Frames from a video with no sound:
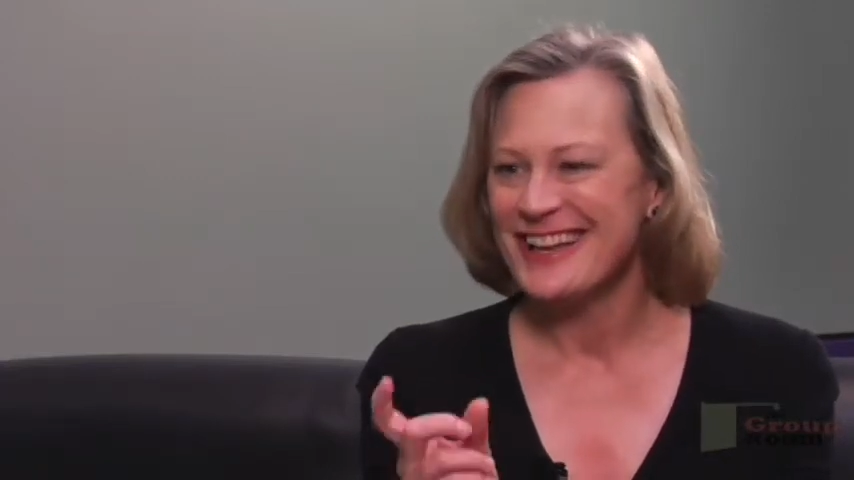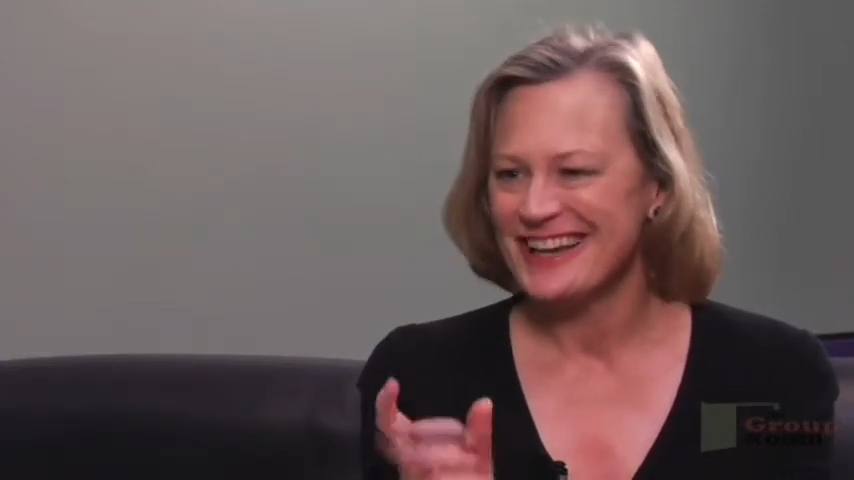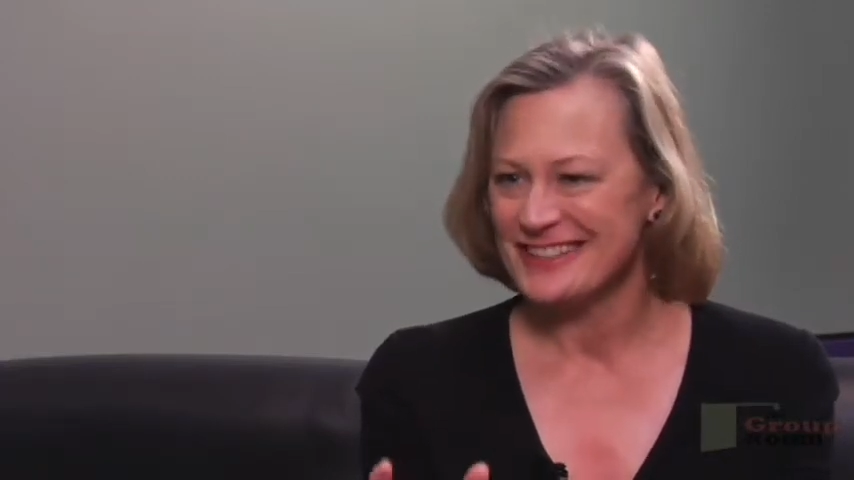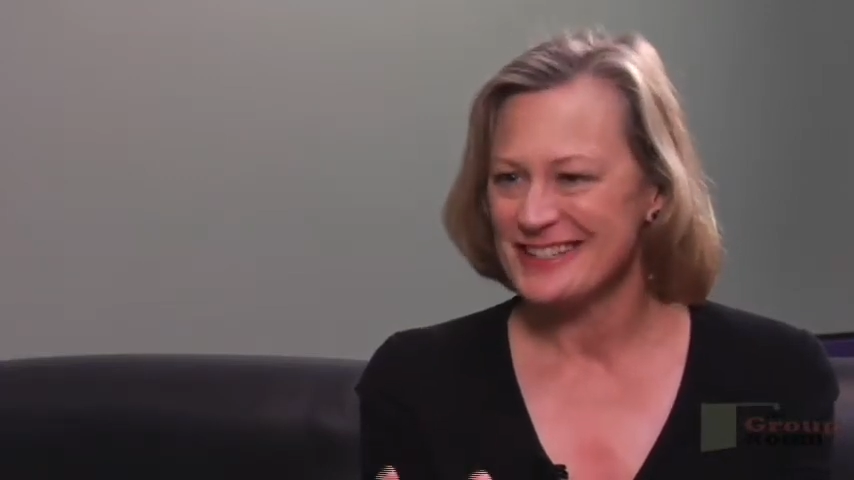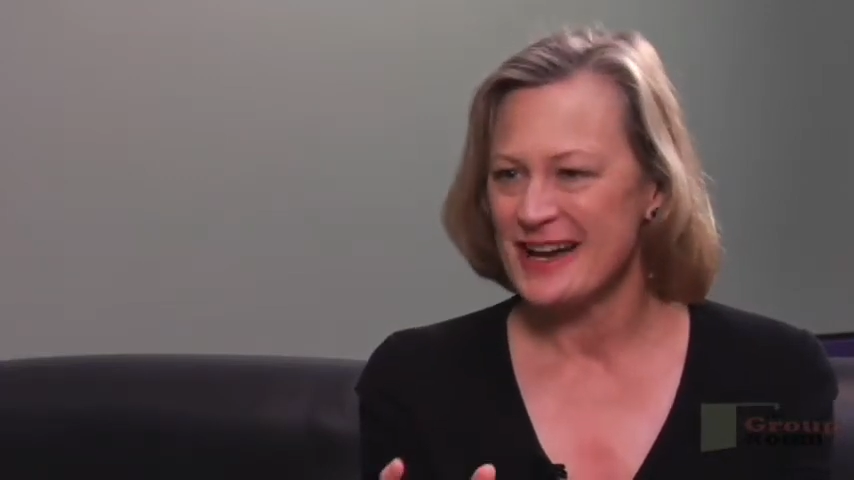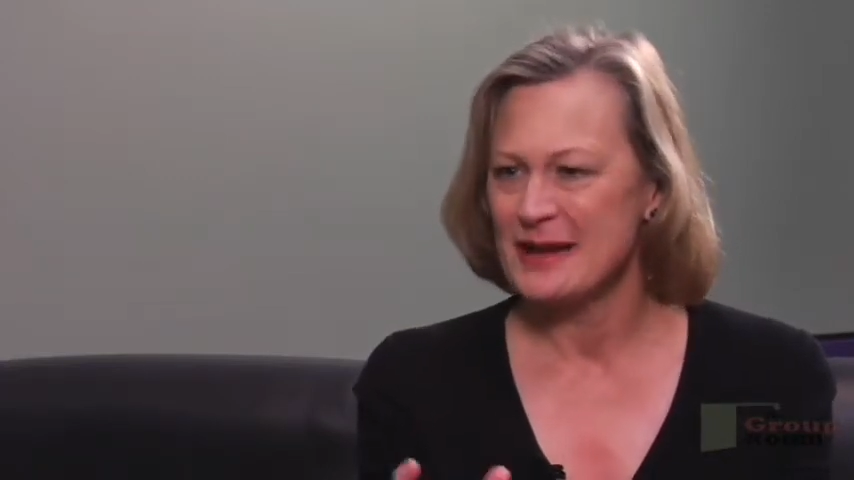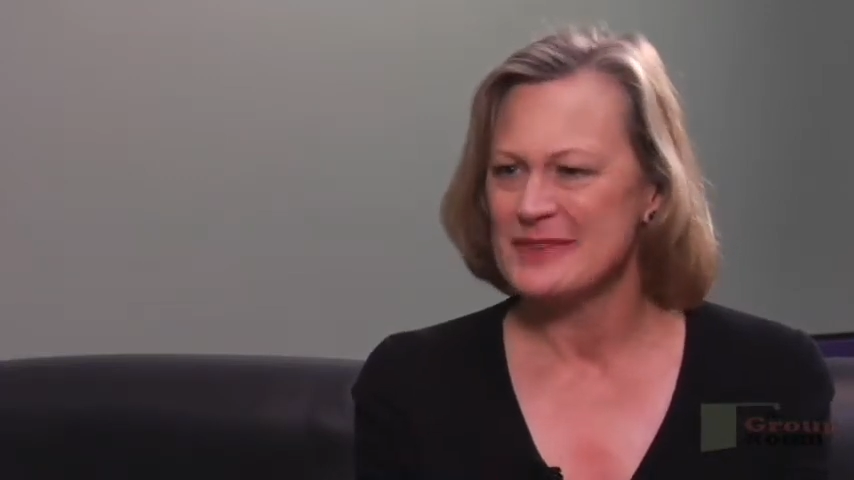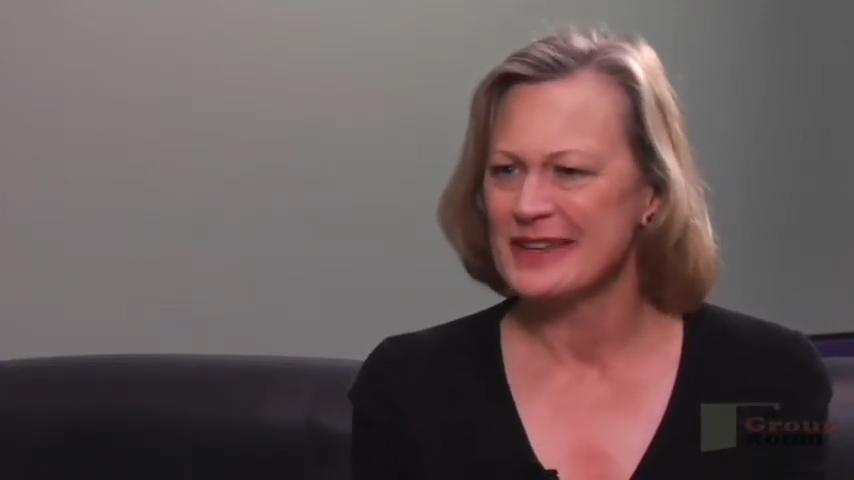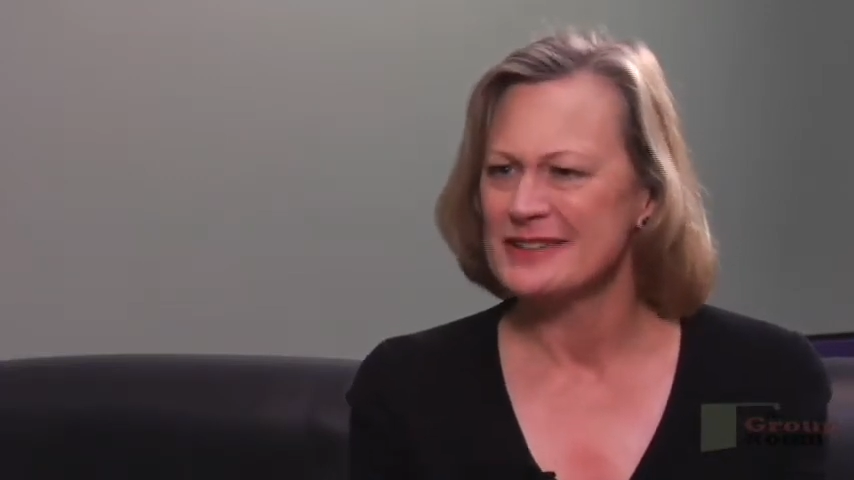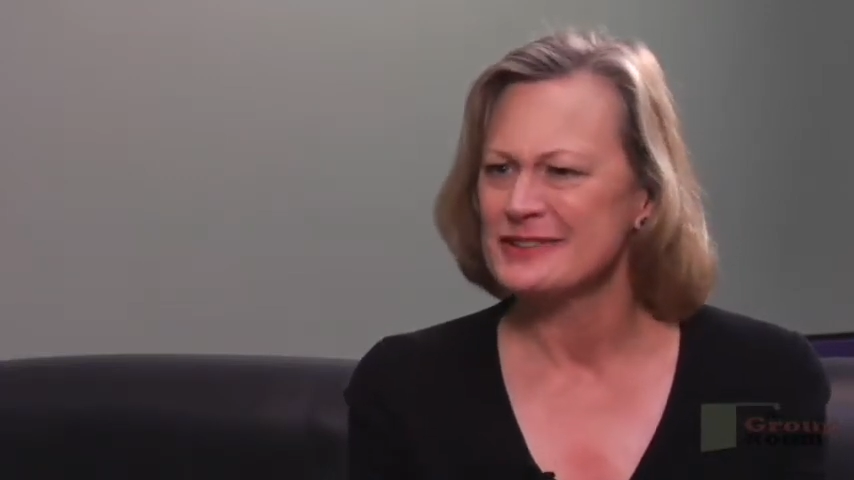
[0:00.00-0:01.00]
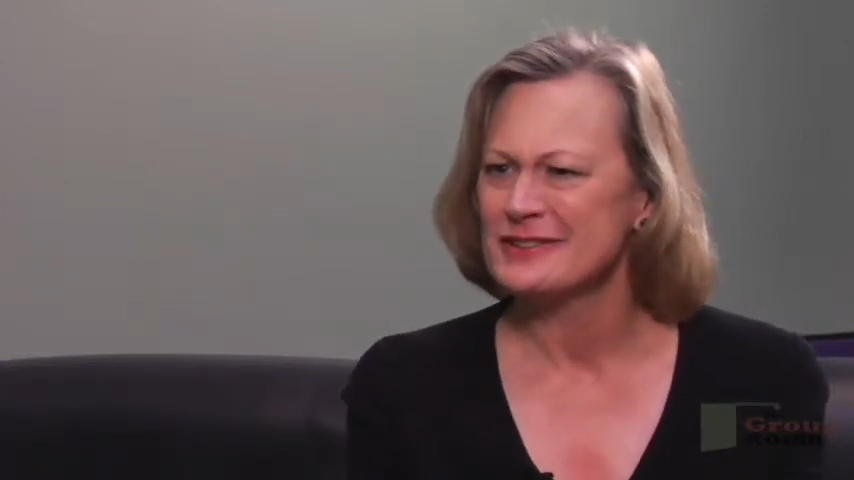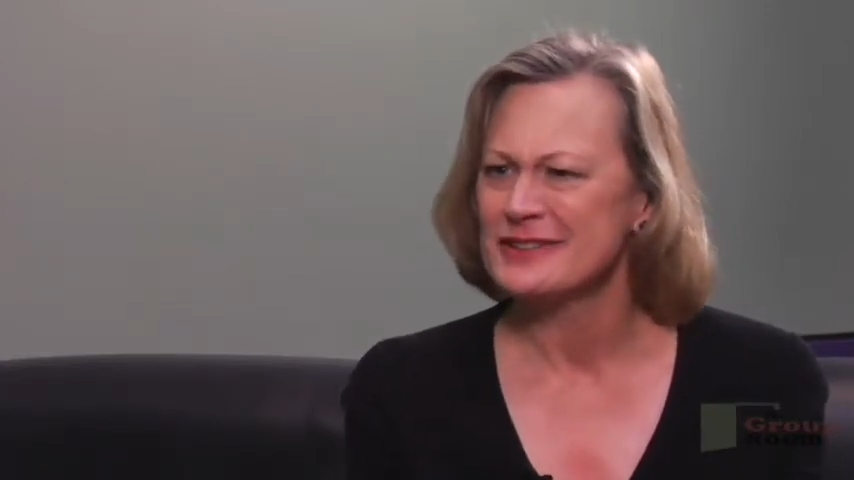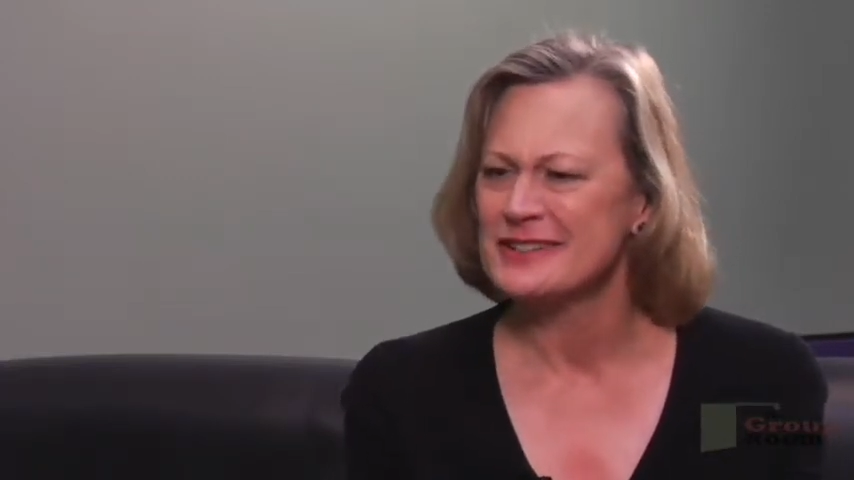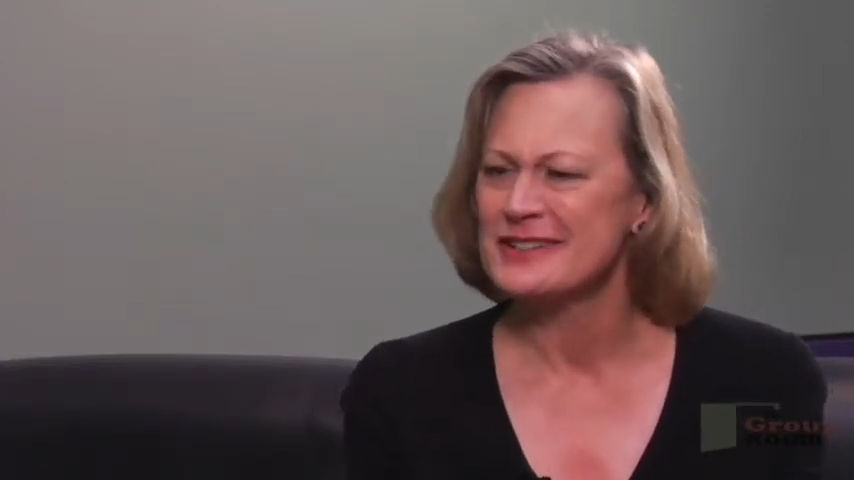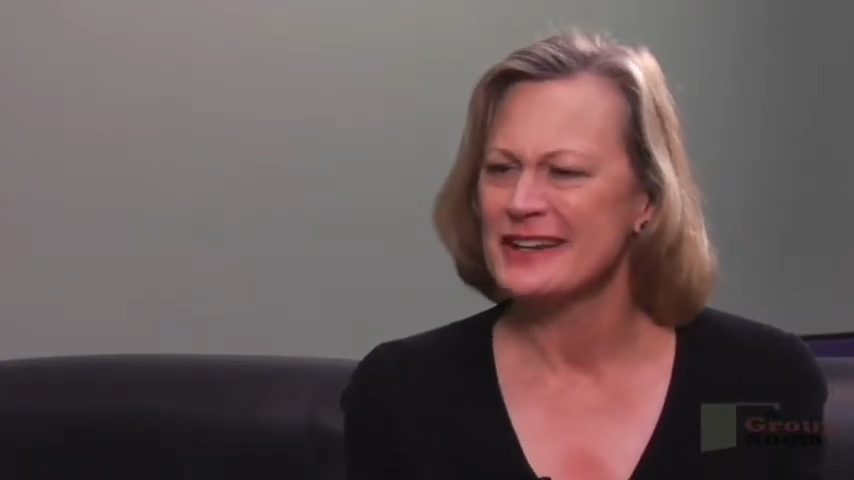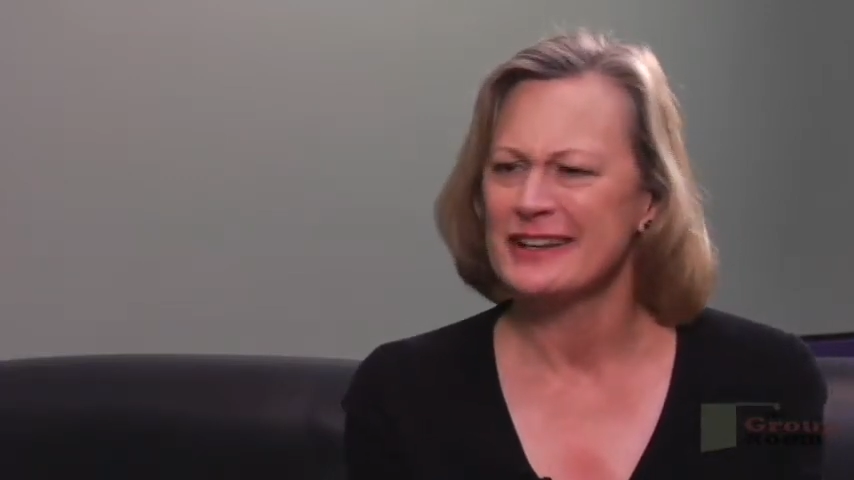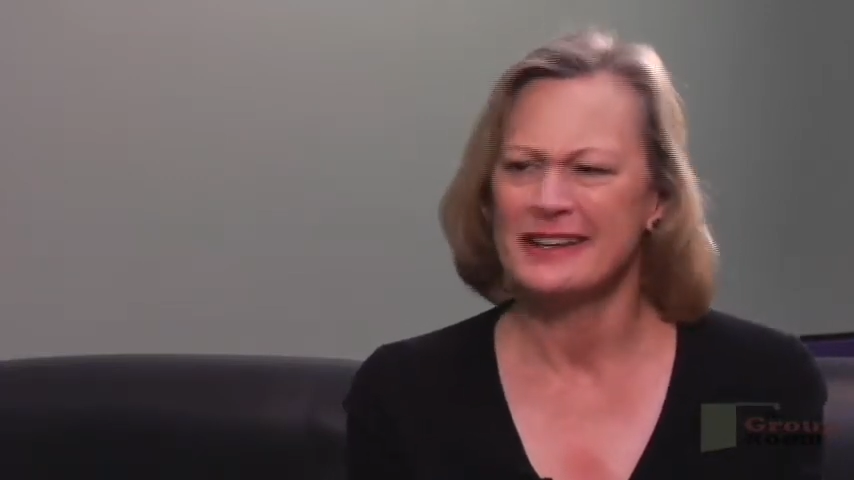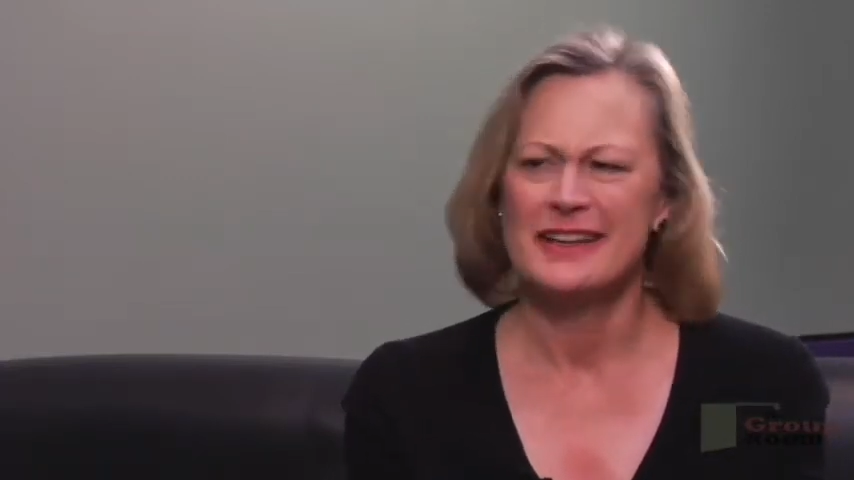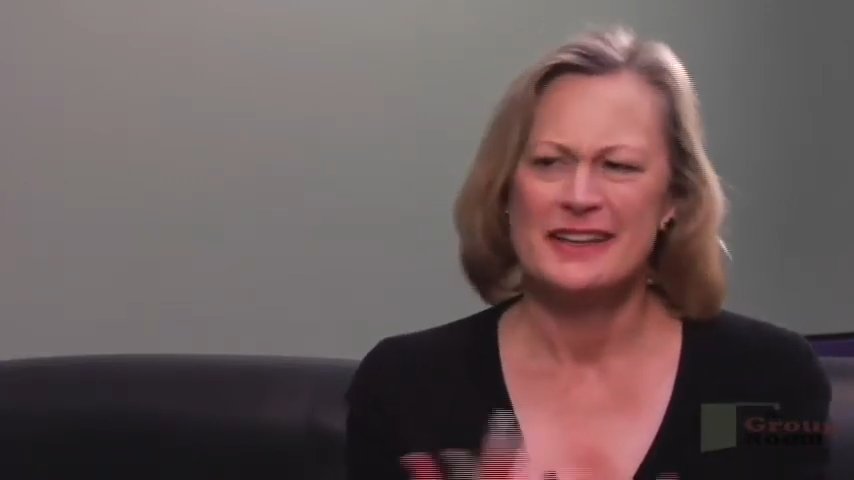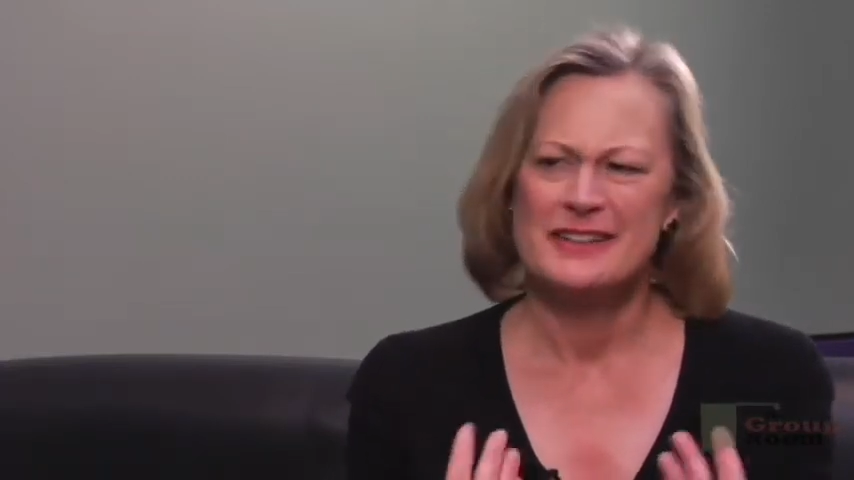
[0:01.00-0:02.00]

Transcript: at the time they entered the study.